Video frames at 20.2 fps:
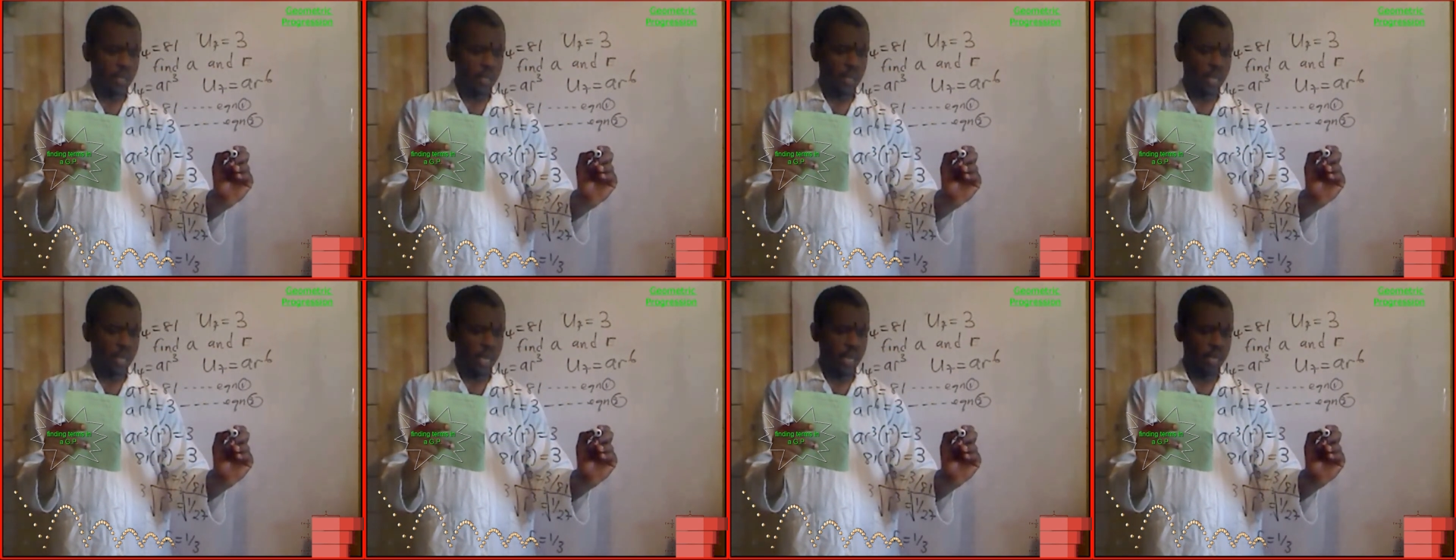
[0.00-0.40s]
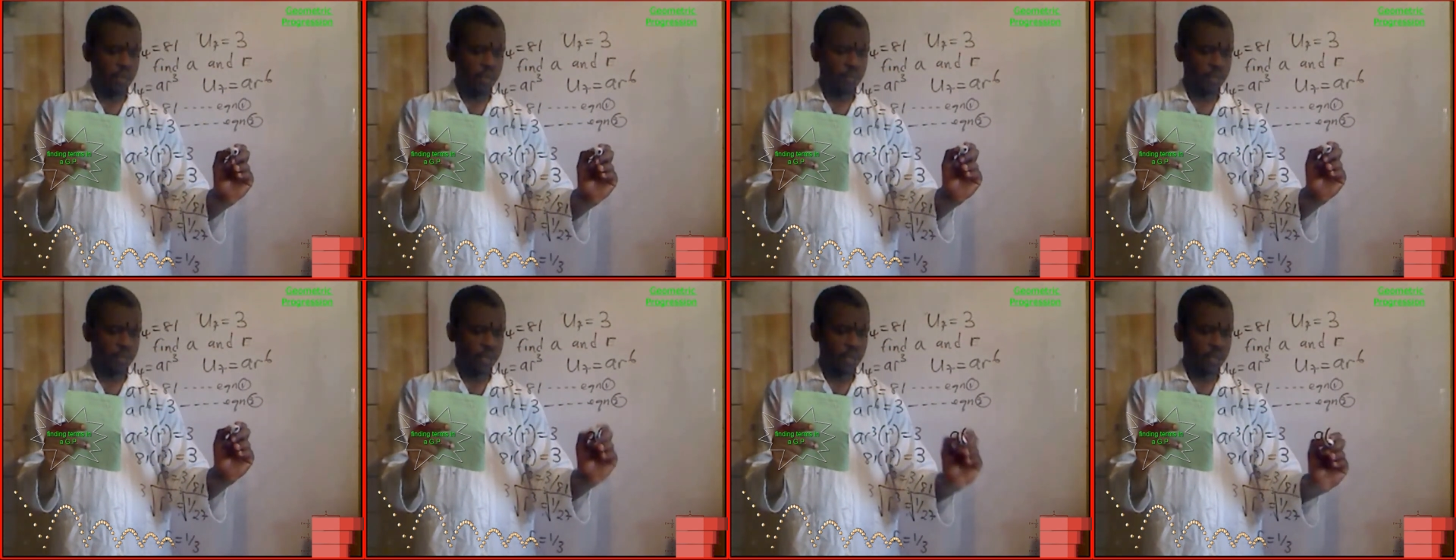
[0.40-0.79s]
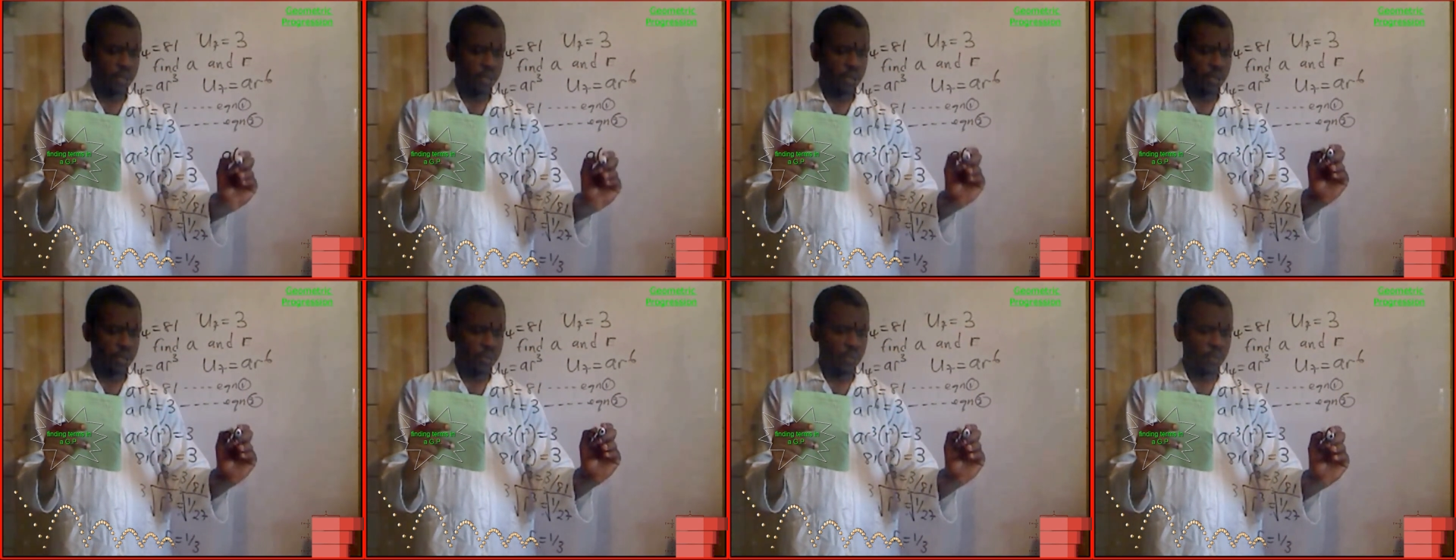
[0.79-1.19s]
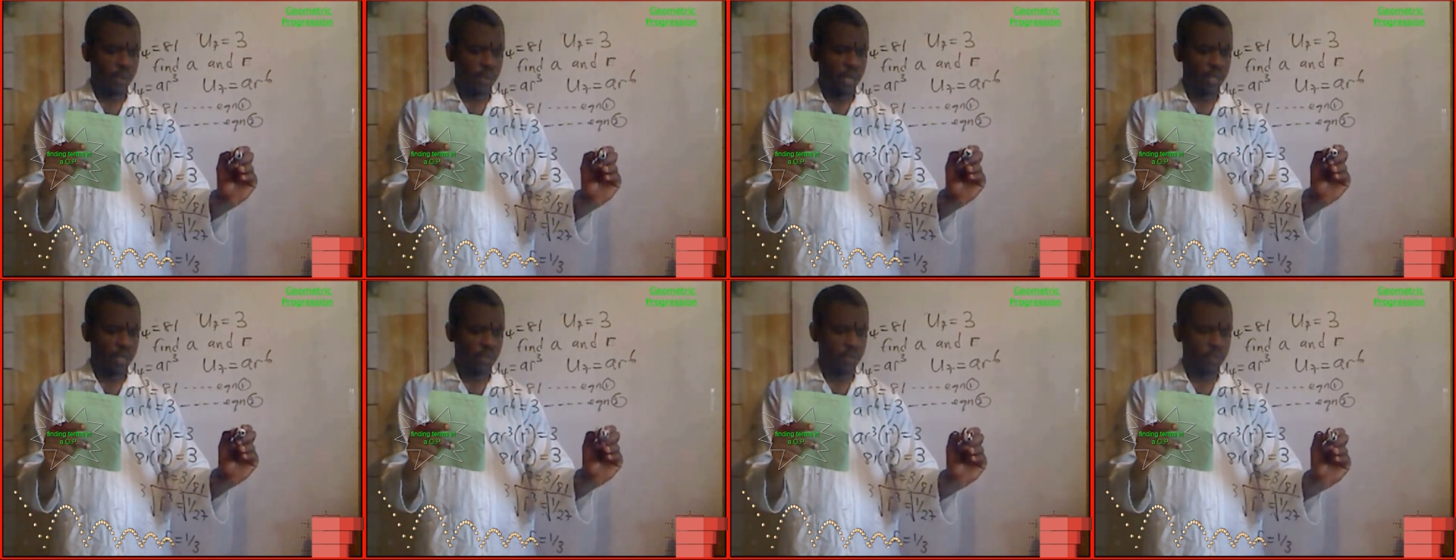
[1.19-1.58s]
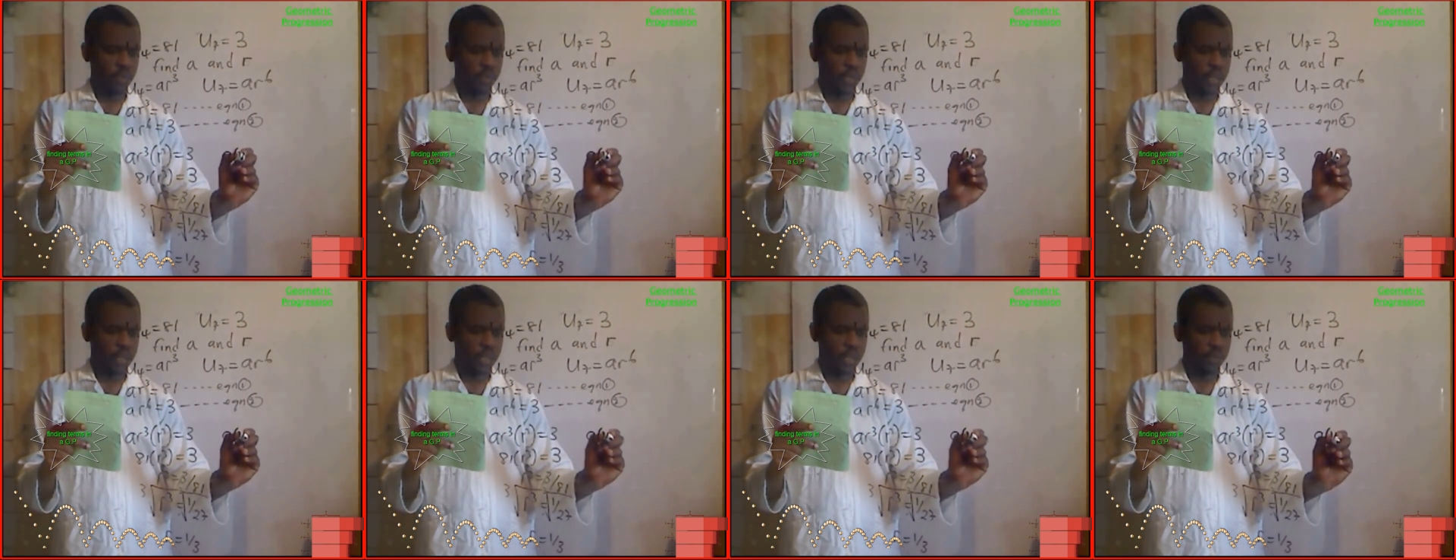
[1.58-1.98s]
times 1 all
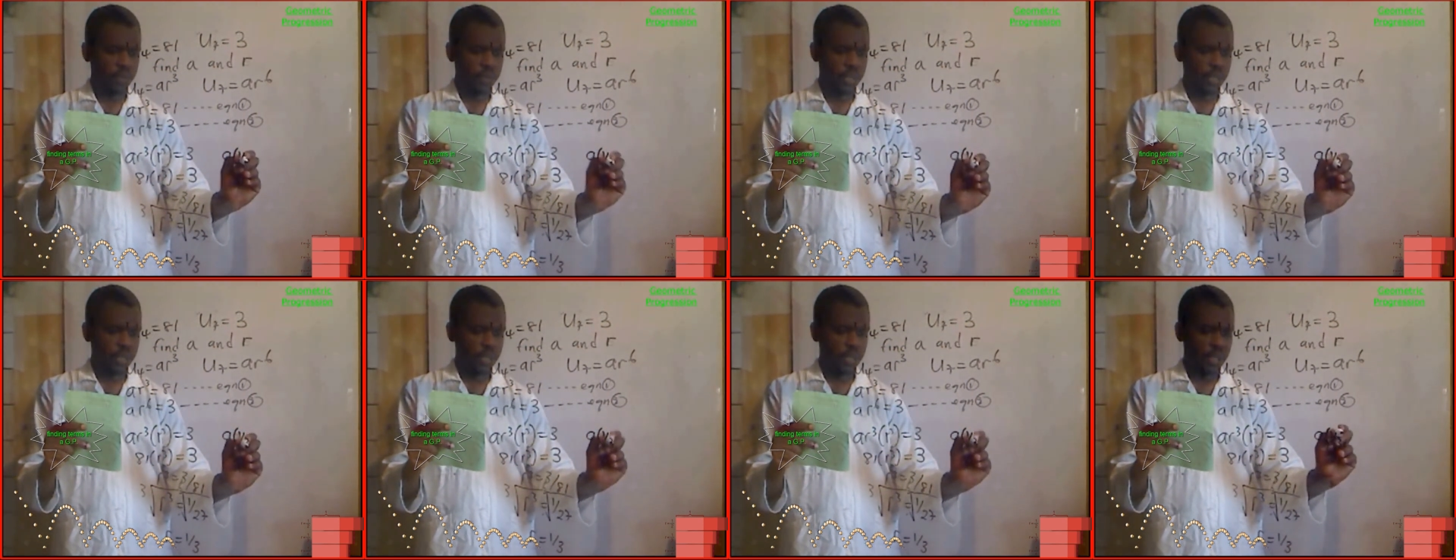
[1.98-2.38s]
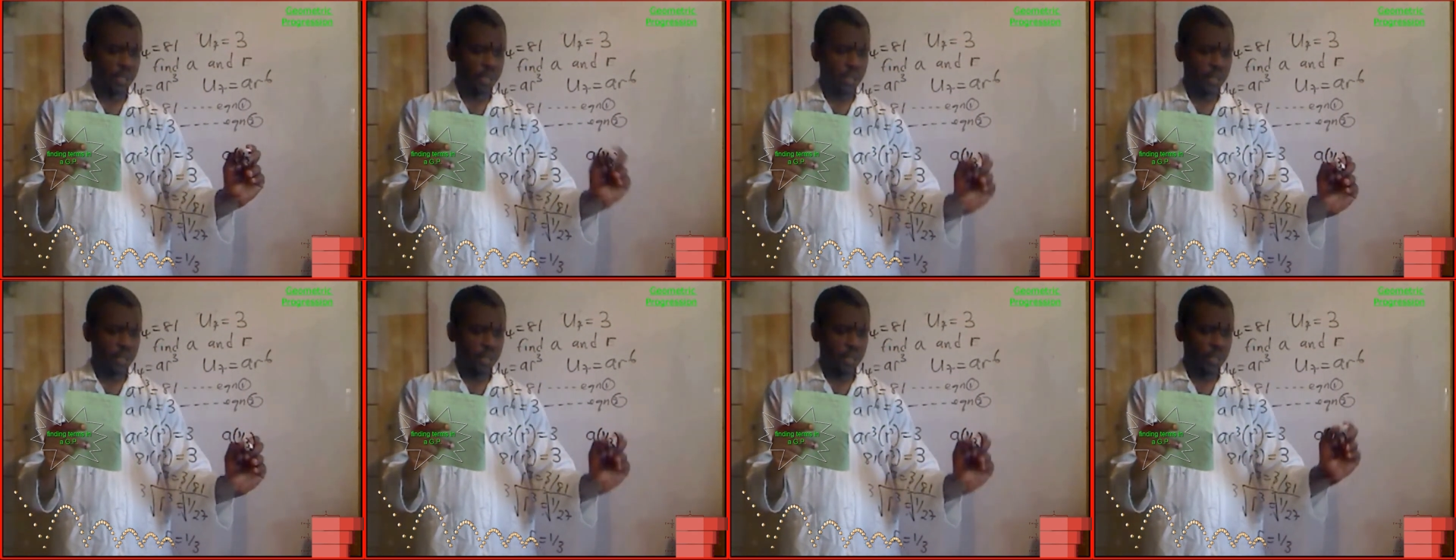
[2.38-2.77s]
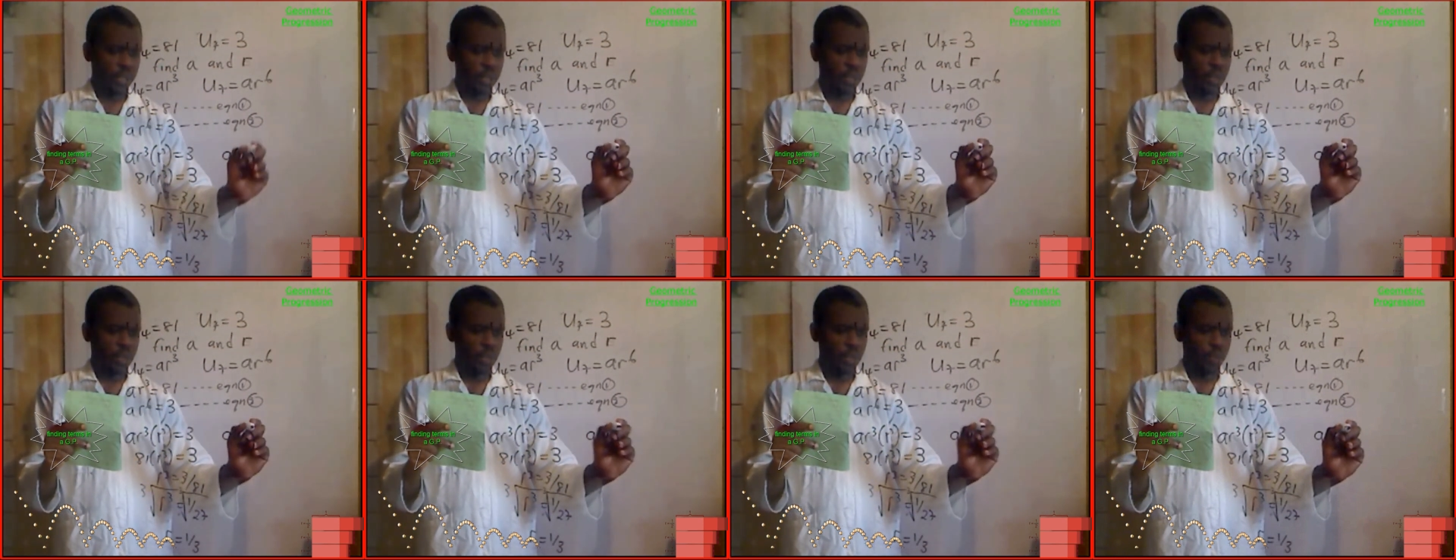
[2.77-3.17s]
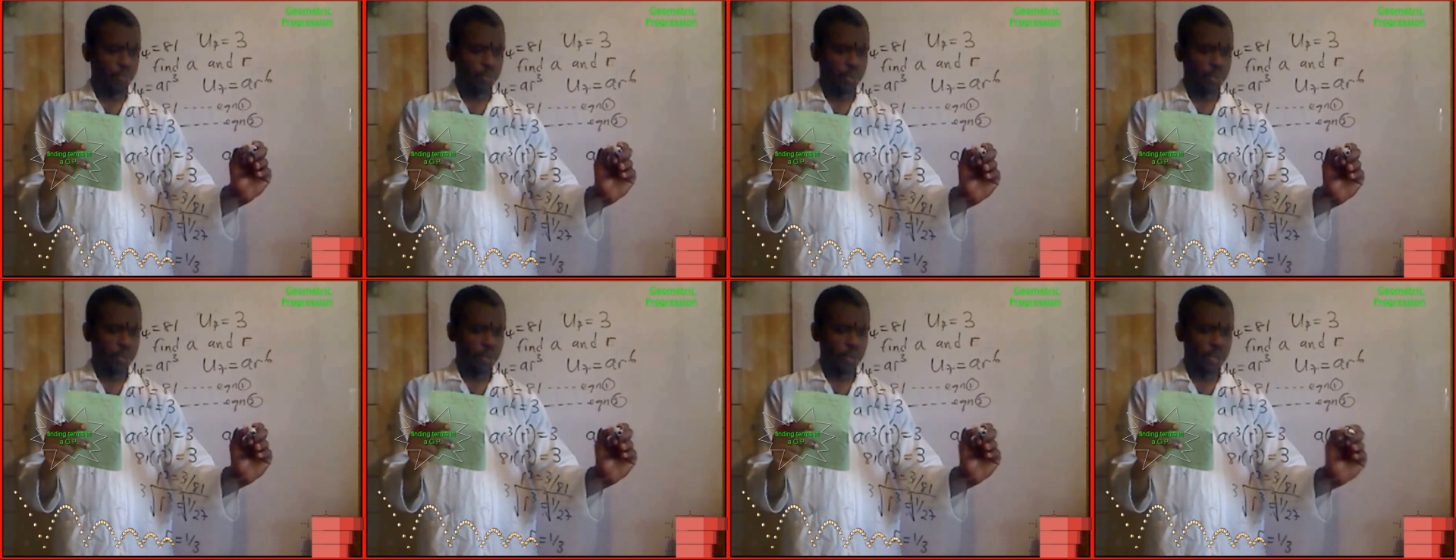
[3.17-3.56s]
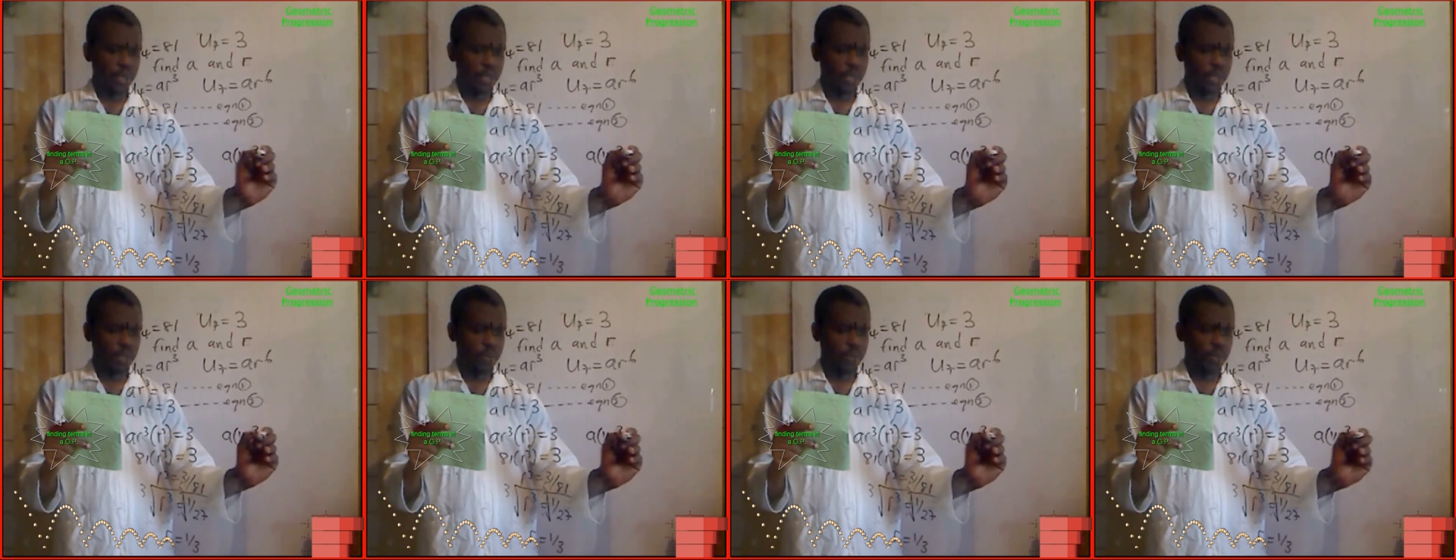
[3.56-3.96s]
over 3 cubed
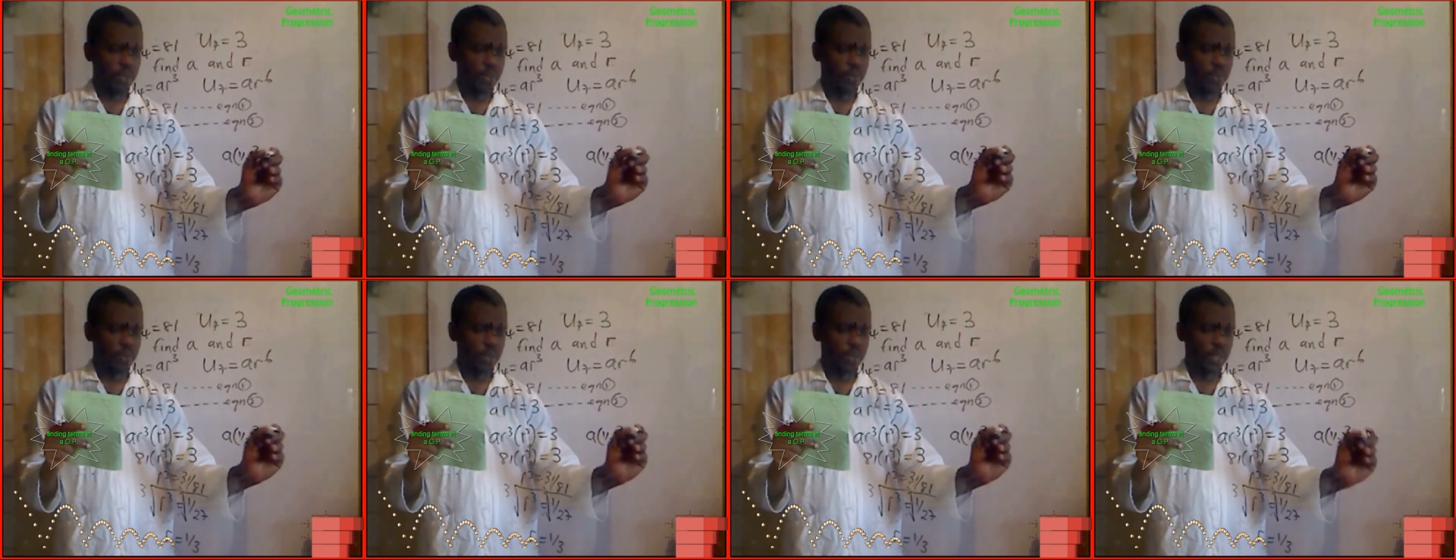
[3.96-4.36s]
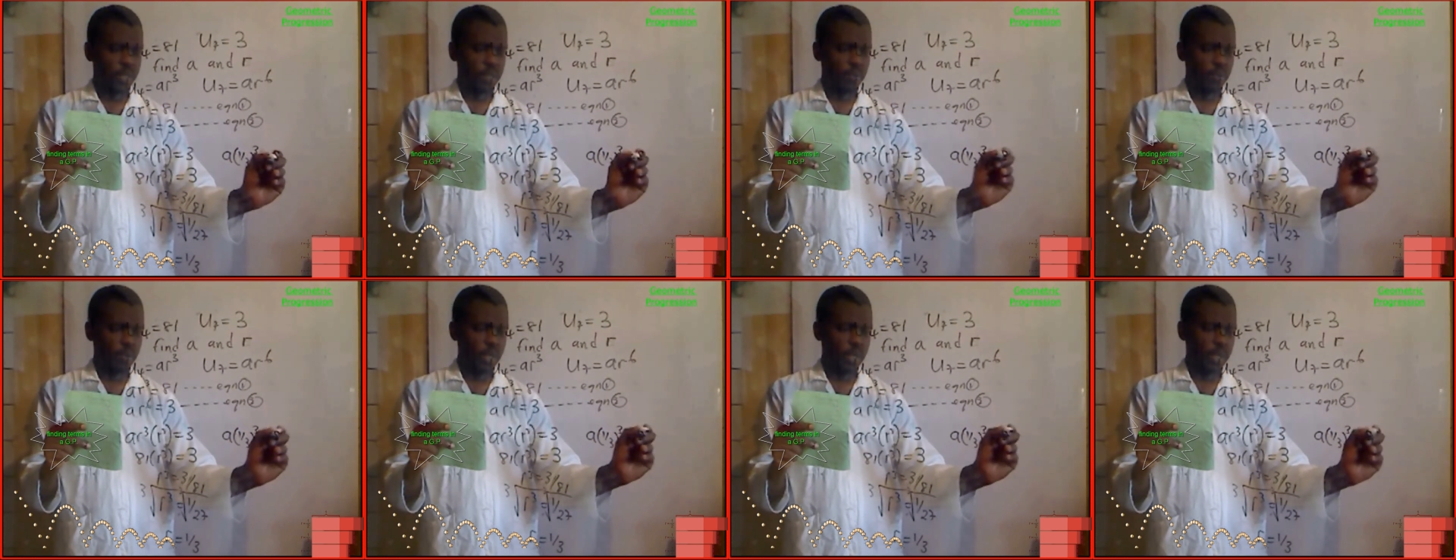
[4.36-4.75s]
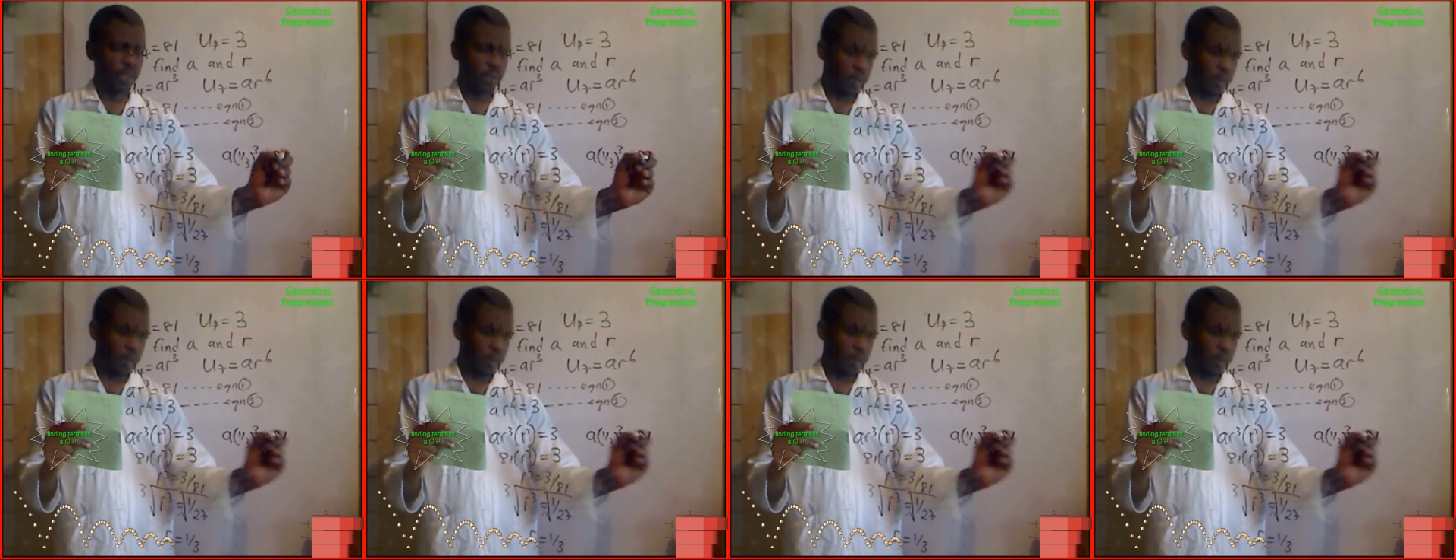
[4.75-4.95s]
is equal to 81.